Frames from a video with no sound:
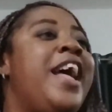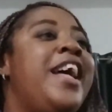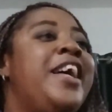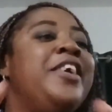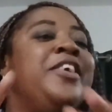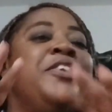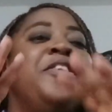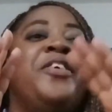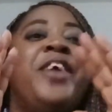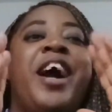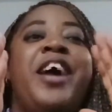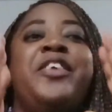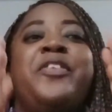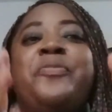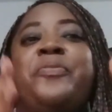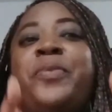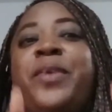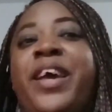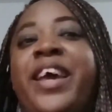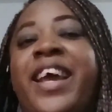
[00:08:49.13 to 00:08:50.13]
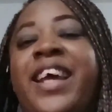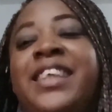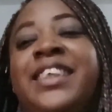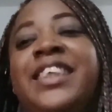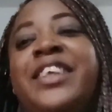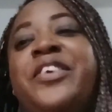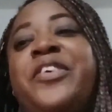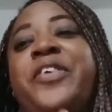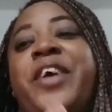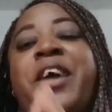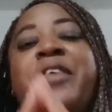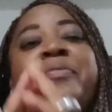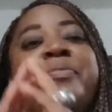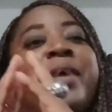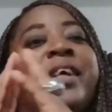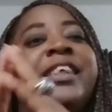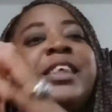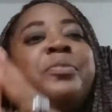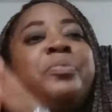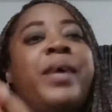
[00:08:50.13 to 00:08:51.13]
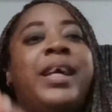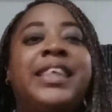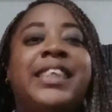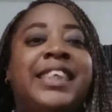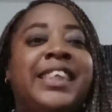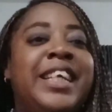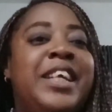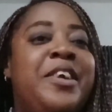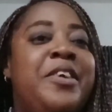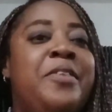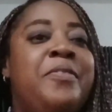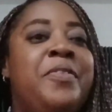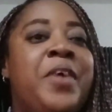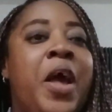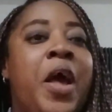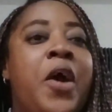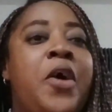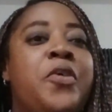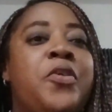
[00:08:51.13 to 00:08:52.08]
in the right place, in the right perspective.